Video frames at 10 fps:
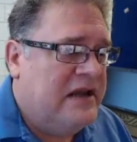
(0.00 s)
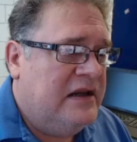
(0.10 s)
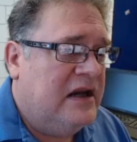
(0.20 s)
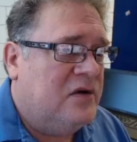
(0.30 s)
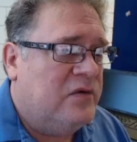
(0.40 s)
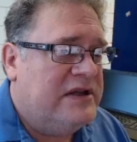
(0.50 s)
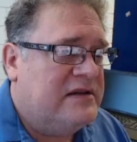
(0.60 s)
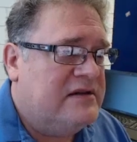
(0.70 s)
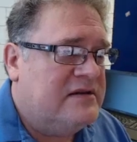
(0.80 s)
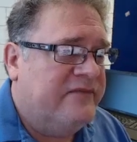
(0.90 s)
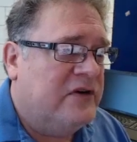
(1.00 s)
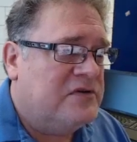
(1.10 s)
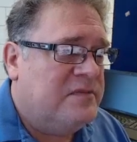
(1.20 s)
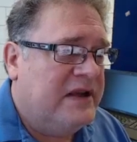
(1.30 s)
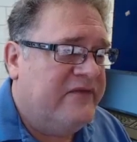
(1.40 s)
Here we see some
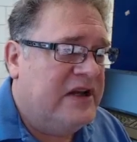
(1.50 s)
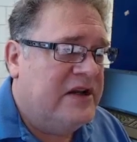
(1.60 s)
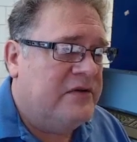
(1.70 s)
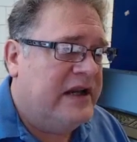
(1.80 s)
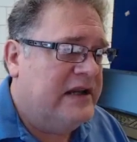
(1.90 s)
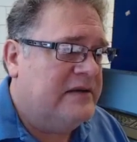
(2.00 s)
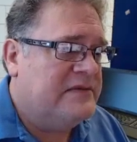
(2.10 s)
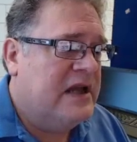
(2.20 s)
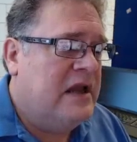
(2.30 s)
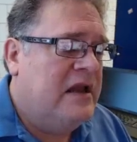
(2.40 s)
folks playing video games.